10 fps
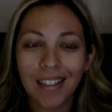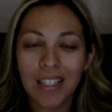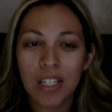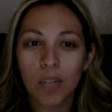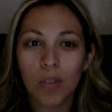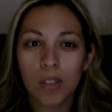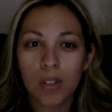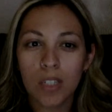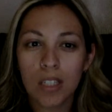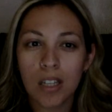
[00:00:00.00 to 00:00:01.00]
Should we
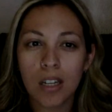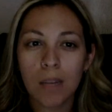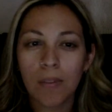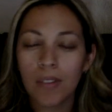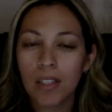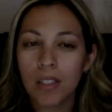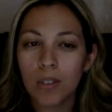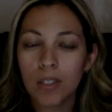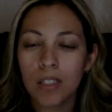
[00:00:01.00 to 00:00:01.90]
switch the name of this one?